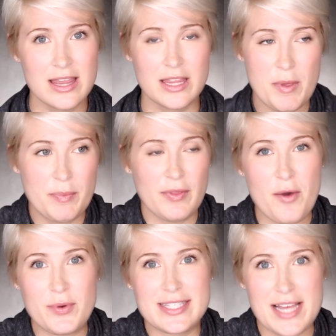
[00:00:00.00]
the people
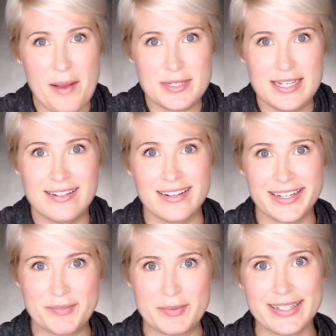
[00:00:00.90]
that we stopped in
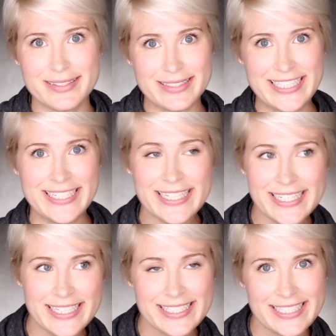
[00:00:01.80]
and were like,
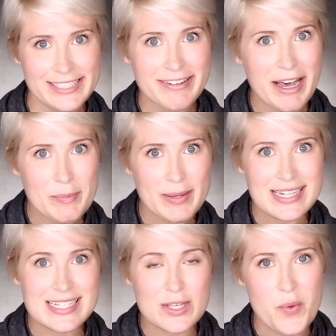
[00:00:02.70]
can you help us?